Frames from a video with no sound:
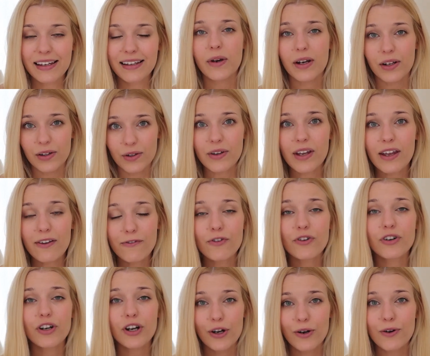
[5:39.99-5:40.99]
We are looking
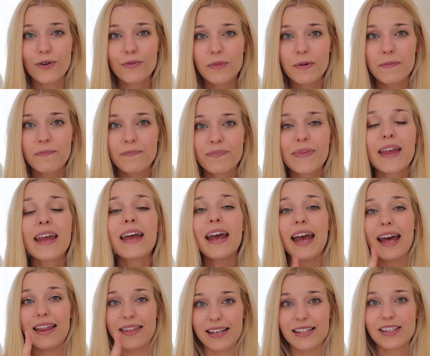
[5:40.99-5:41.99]
for a home.
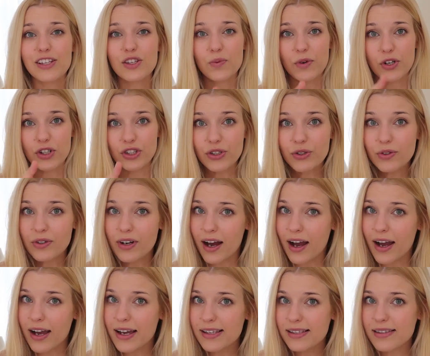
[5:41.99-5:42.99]
And this is where you
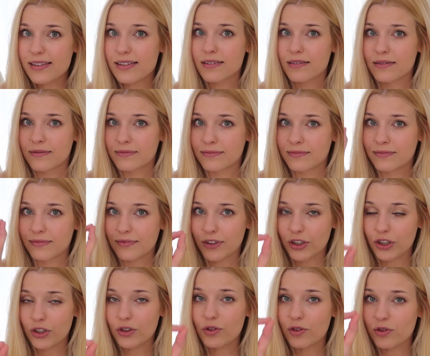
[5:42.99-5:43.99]
guys,
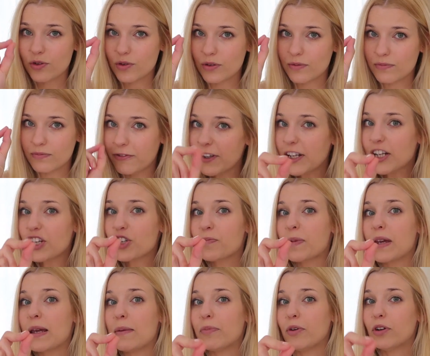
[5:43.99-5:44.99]
you Finnish
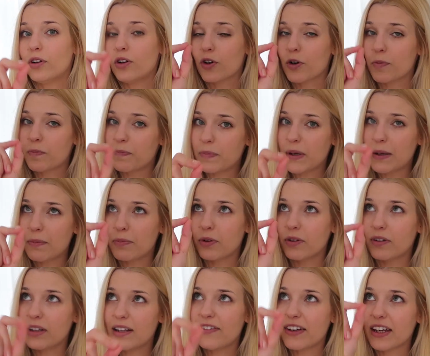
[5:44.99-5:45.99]
people or
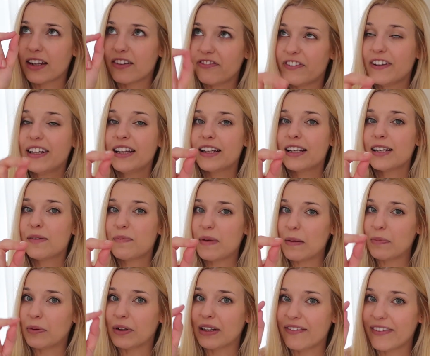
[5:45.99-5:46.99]
people living in Finland,
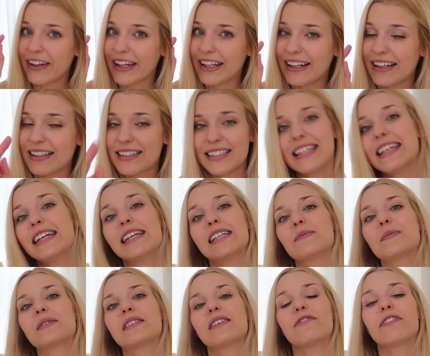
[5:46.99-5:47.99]
people living in Helsinki
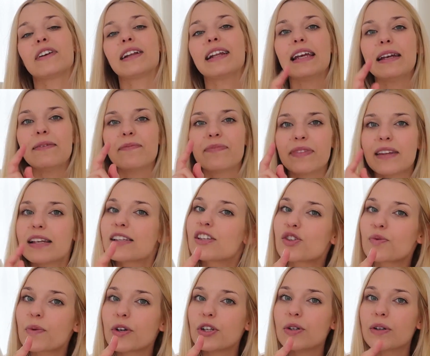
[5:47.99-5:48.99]
specifically, this
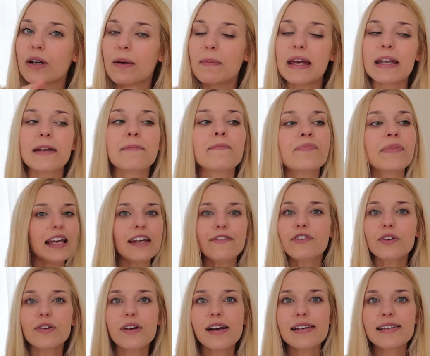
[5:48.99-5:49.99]
is where you come in. If
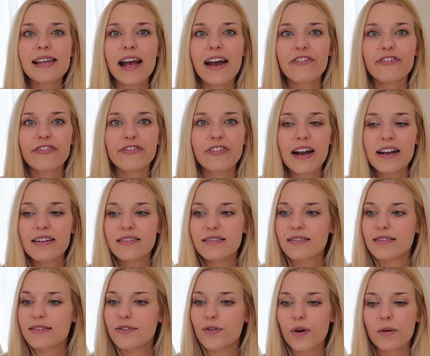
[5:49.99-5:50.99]
you guys have
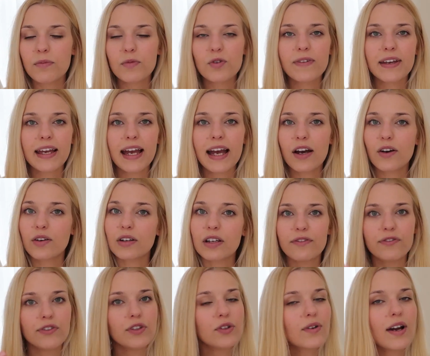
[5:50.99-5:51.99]
friends who are moving out,
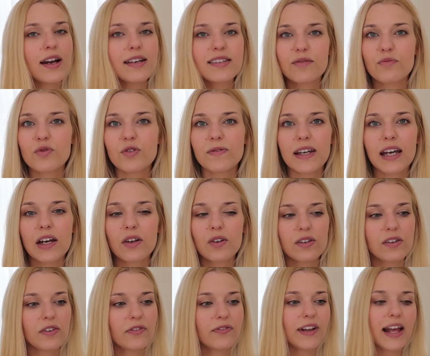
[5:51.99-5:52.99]
if you guys are moving out
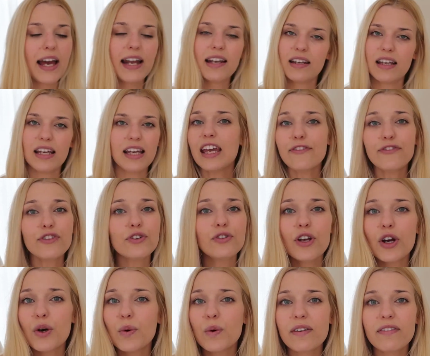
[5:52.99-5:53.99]
of your flat, if you
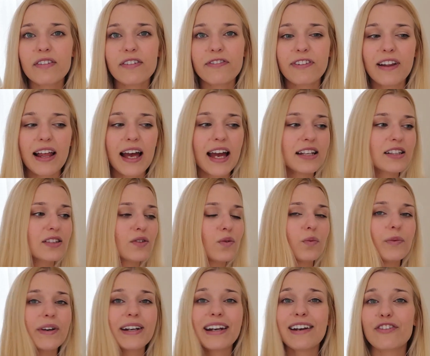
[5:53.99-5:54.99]
know of a flat,
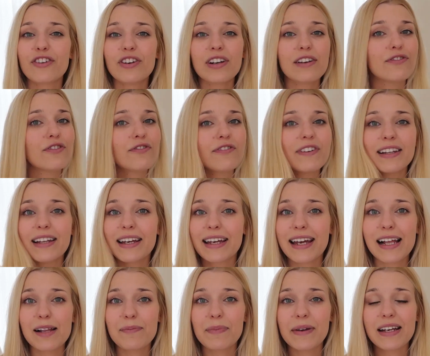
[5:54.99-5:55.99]
whatever, if you feel like
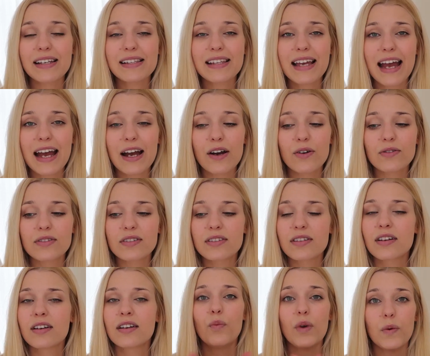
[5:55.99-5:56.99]
helping us
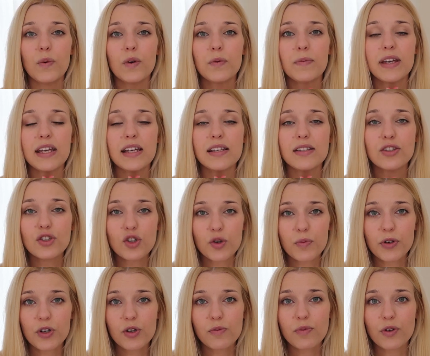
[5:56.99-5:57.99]
out, we would be
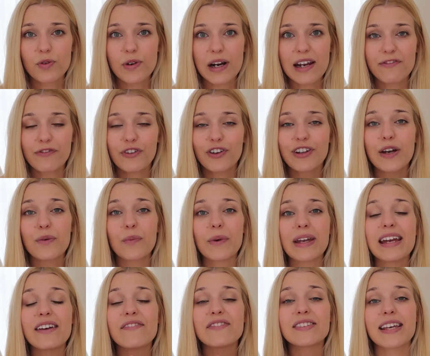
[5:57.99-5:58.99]
super duper grateful. And
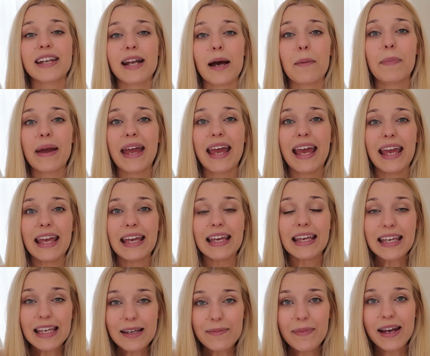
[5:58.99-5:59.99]
we have set up a
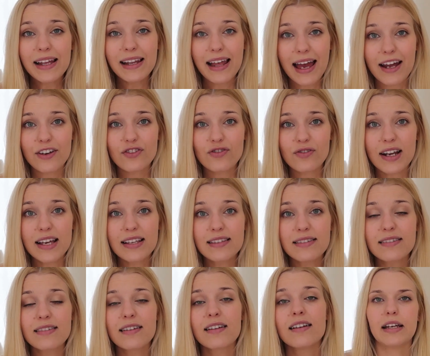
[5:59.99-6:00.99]
email
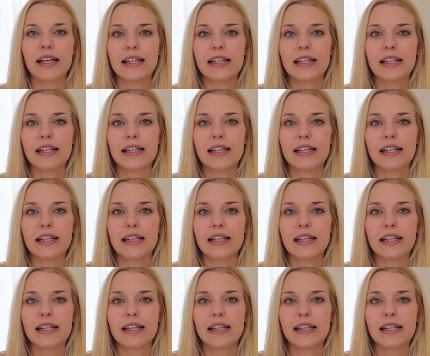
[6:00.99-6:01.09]
address.